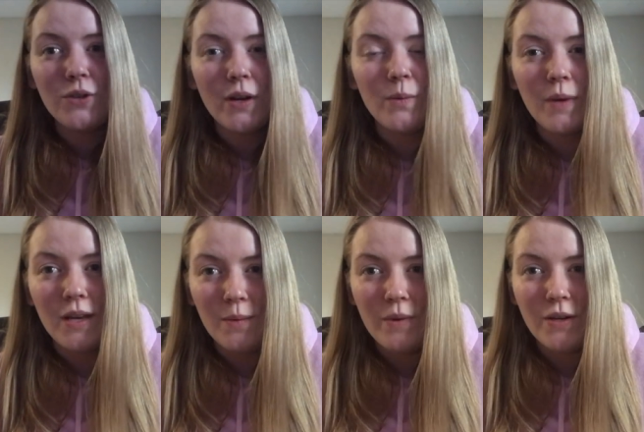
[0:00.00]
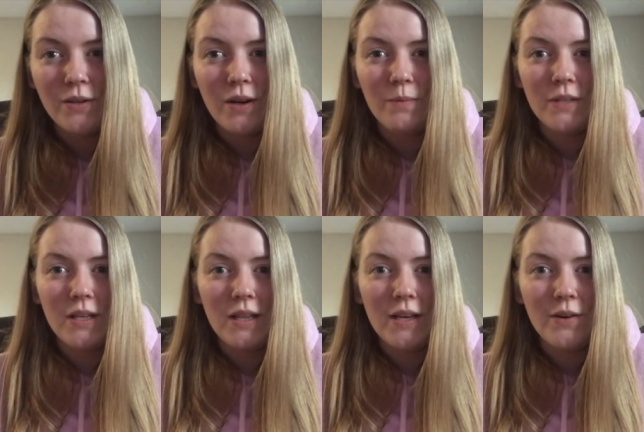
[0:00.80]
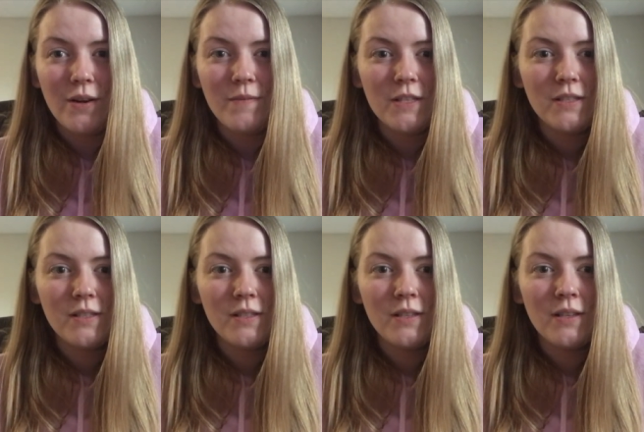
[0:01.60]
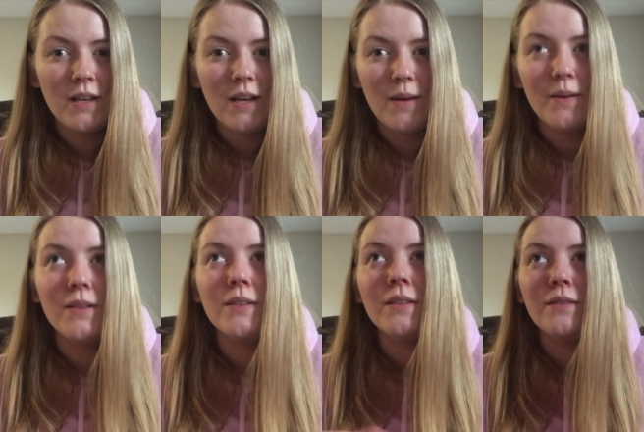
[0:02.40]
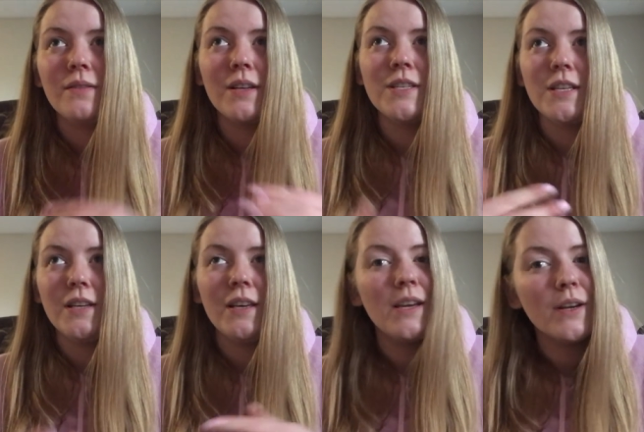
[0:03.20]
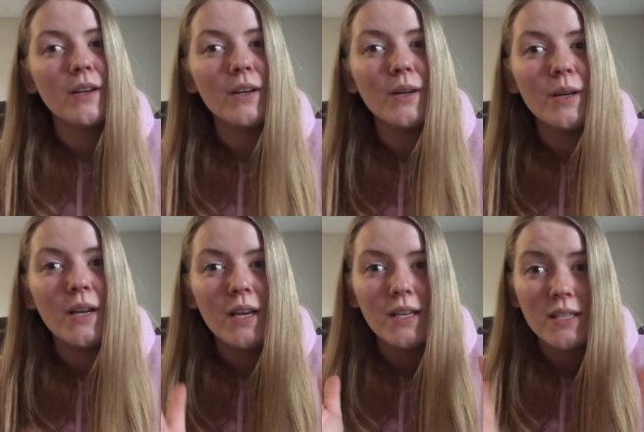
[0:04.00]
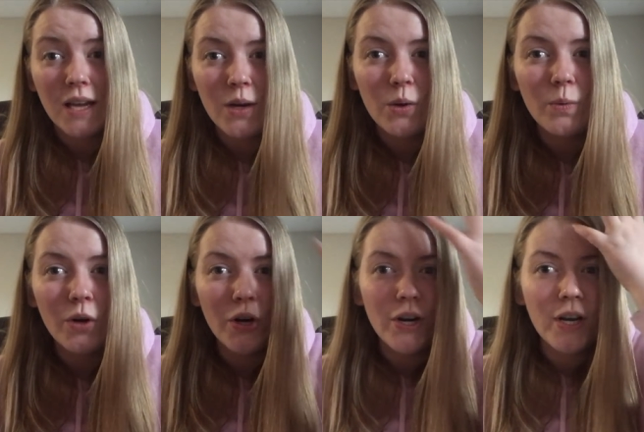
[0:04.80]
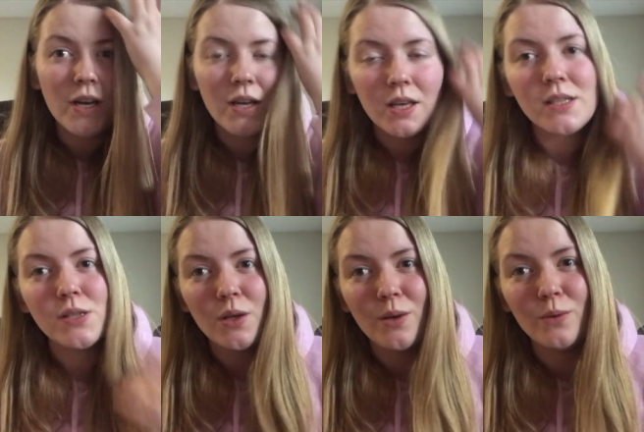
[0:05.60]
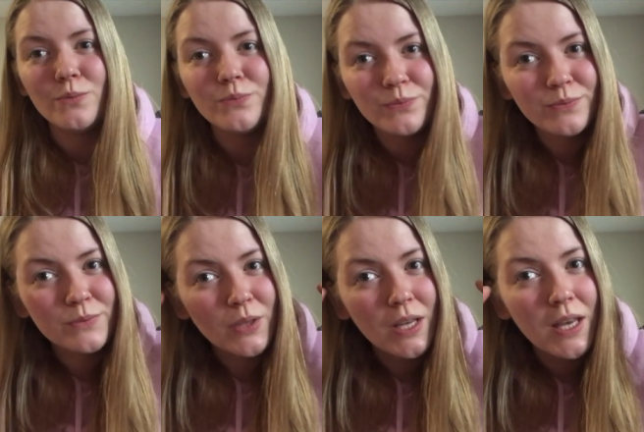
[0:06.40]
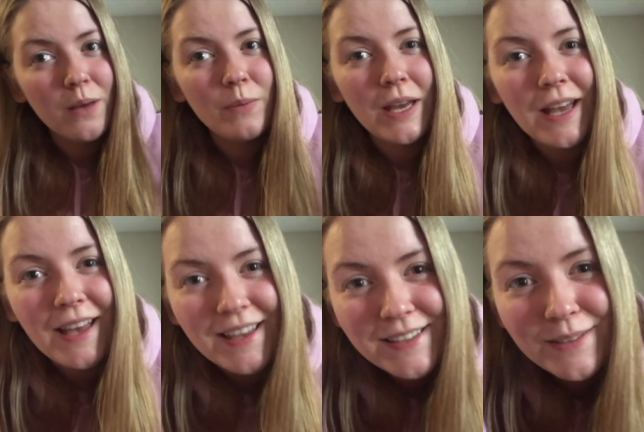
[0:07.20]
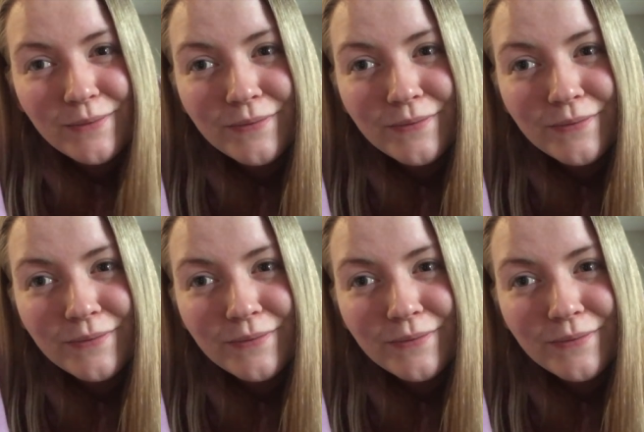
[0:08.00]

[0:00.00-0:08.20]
try to make a better update later. I'm just kind of rushing here because I gotta go to work. So, guys.